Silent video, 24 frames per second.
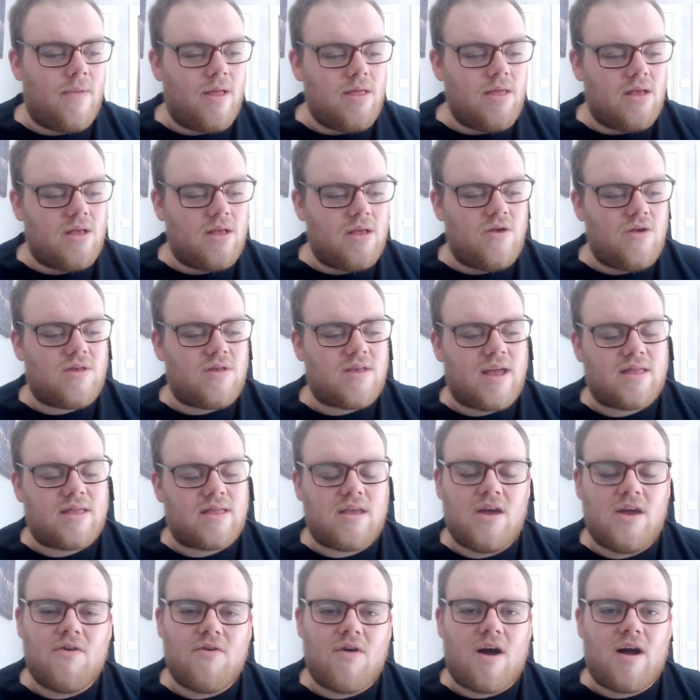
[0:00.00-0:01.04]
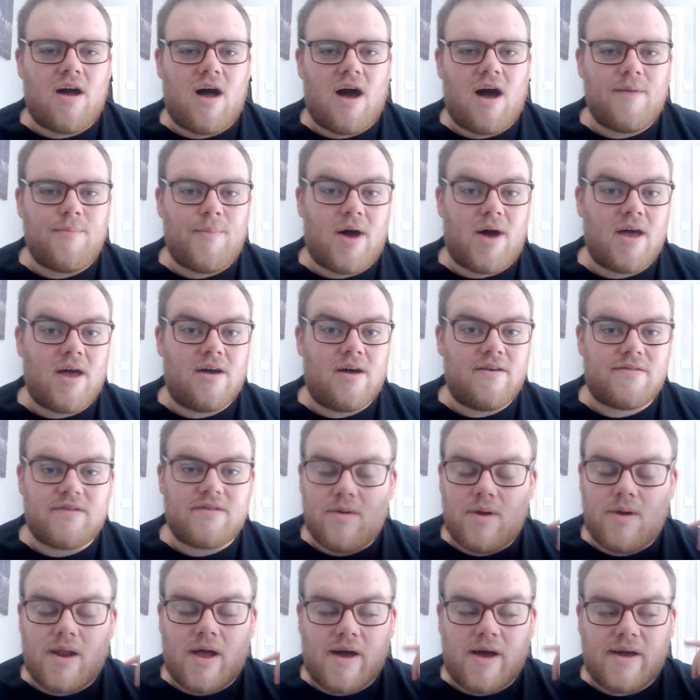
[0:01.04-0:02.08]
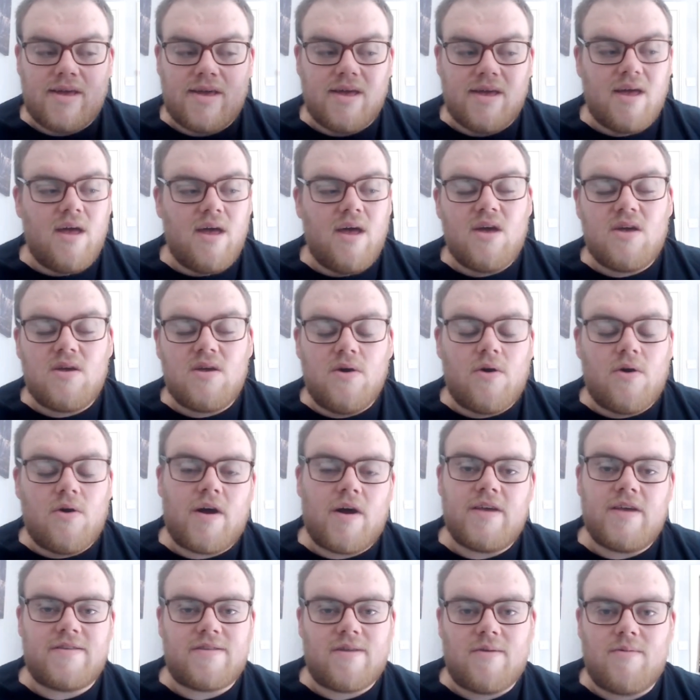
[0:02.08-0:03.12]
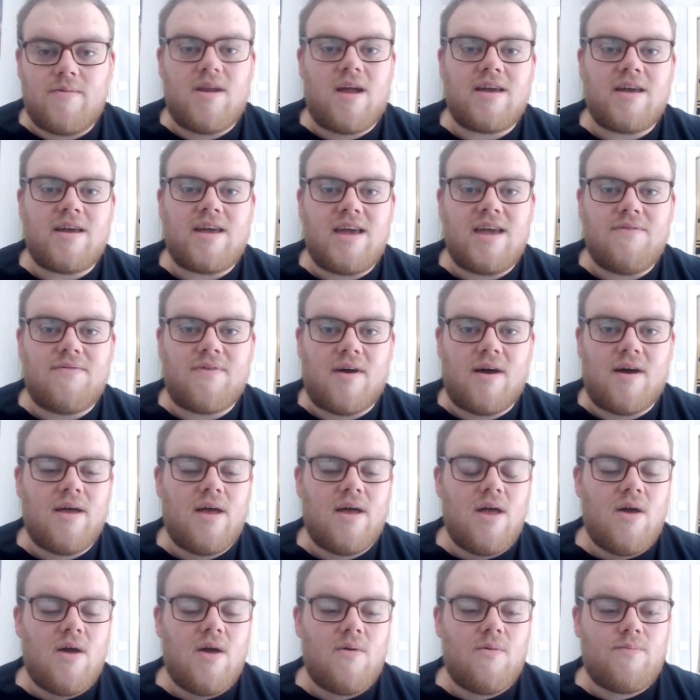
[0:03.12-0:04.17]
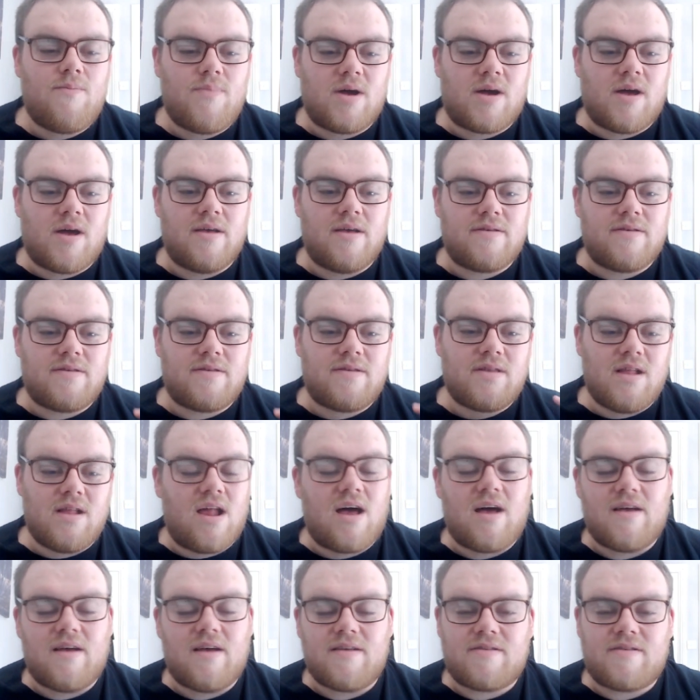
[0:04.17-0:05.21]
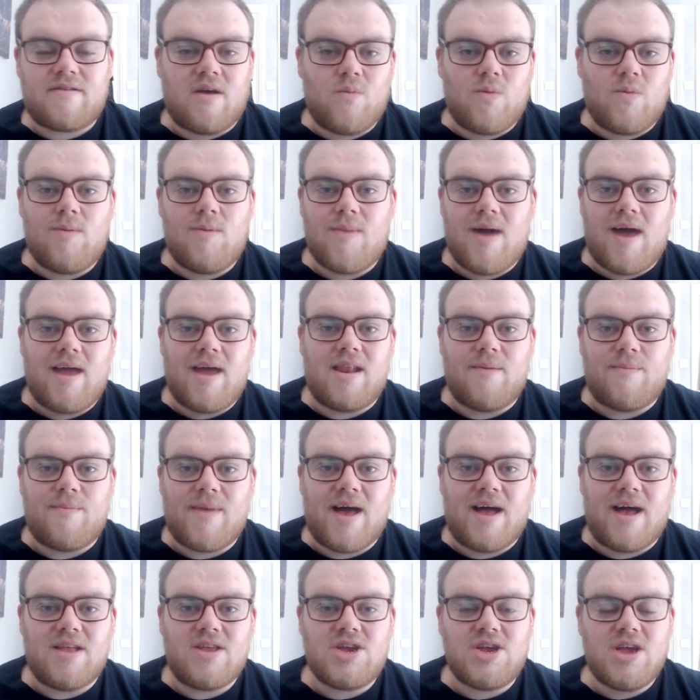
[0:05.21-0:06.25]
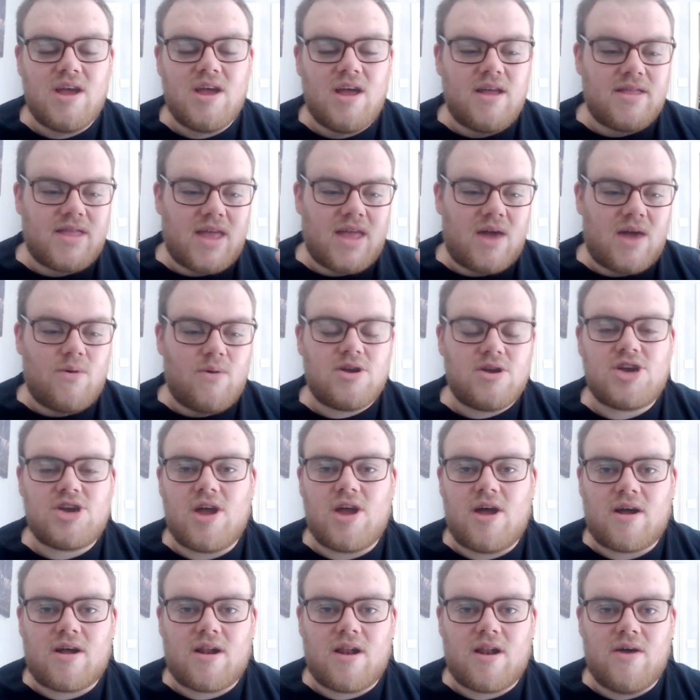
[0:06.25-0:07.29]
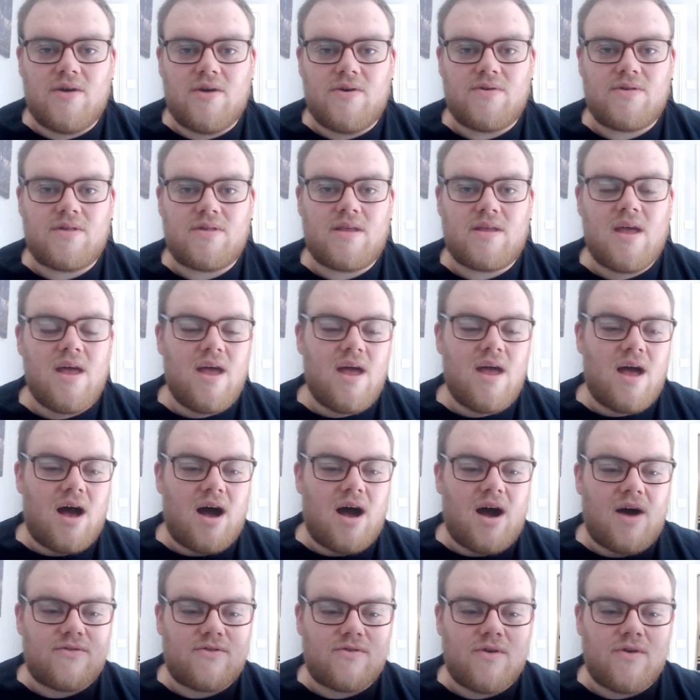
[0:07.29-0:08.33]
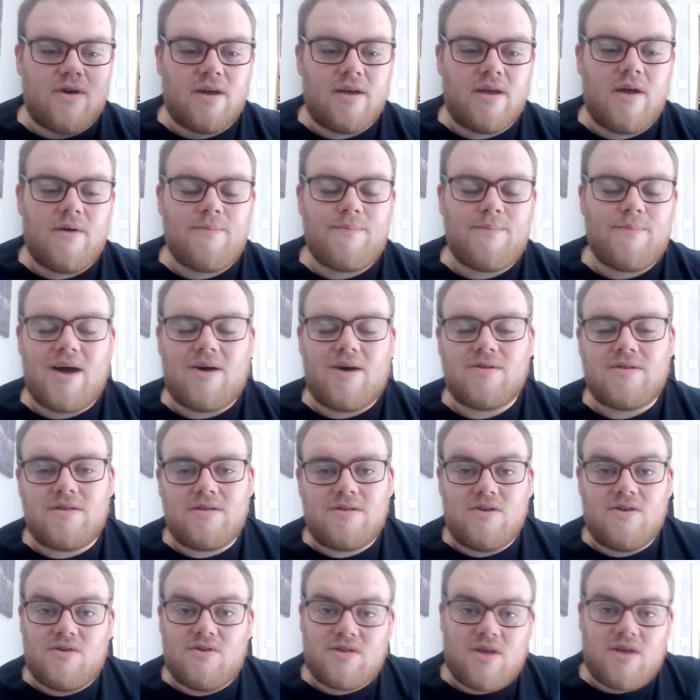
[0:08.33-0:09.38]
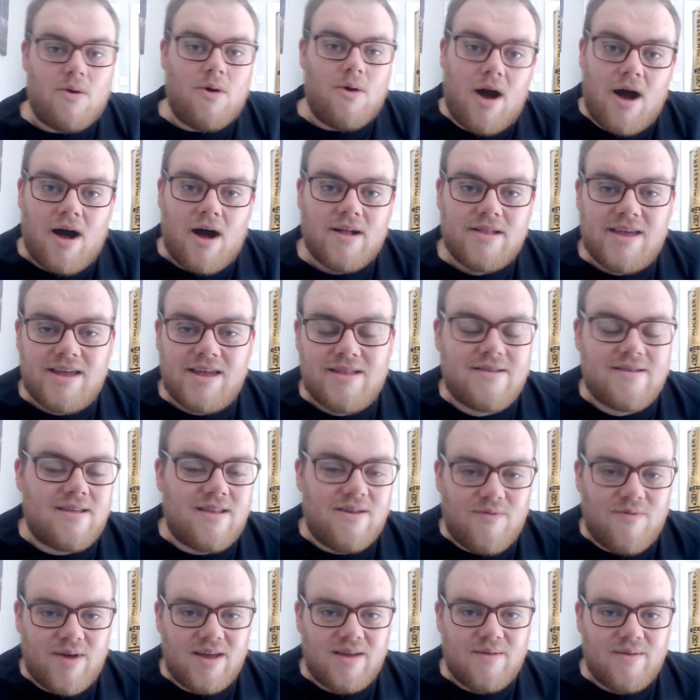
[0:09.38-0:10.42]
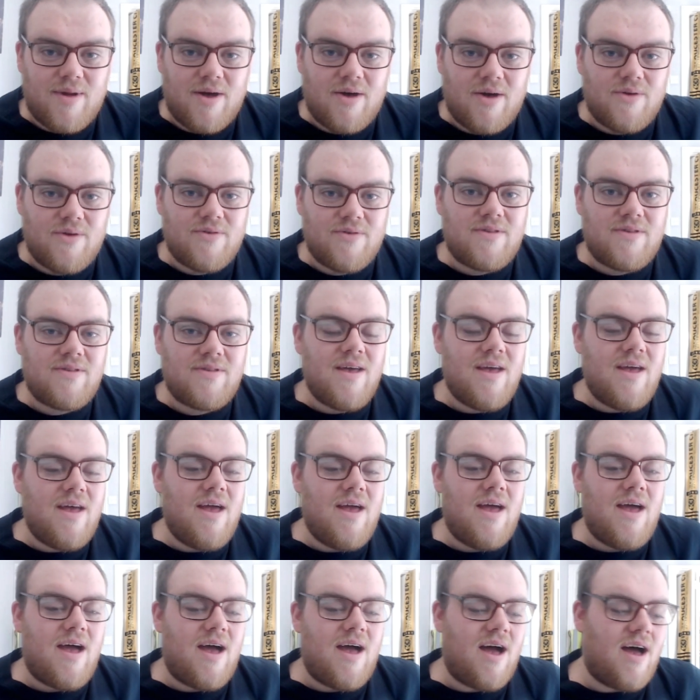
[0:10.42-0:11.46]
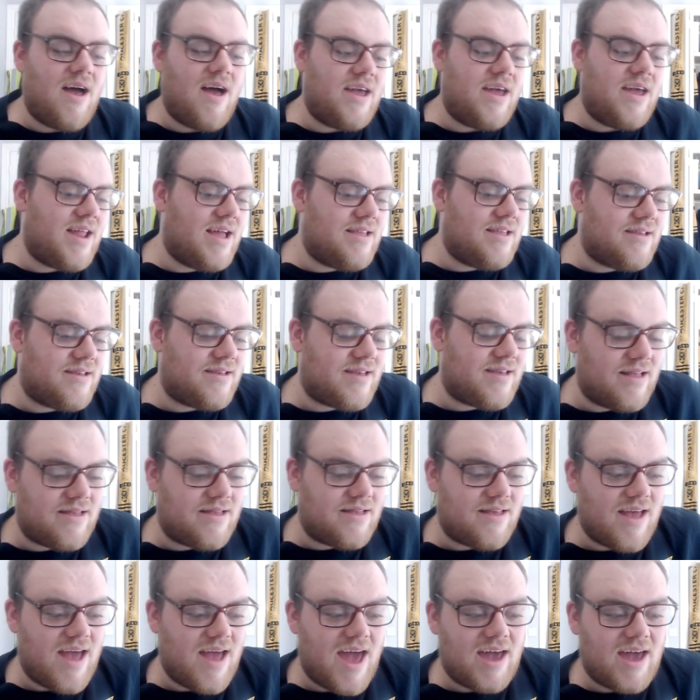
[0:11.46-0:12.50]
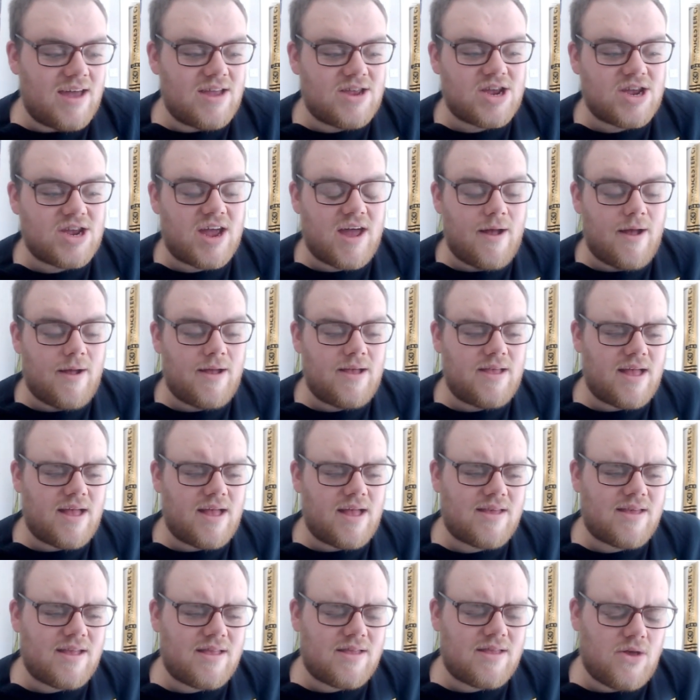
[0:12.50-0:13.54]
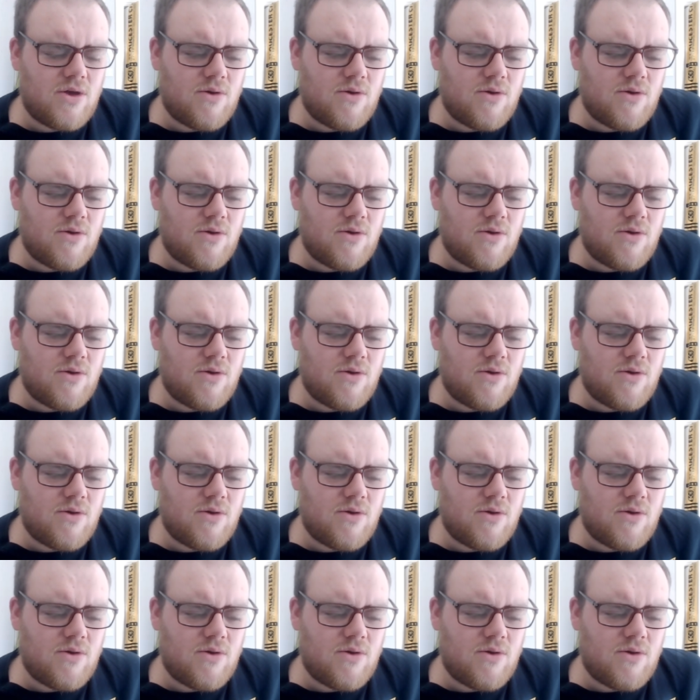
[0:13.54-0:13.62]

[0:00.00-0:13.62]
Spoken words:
you said that my eyes don't lie. Your eyes don't lie either, because the last time we met in a match, they were shut closed after I pelted you so hard into the ring post. He then said to AJ, he then said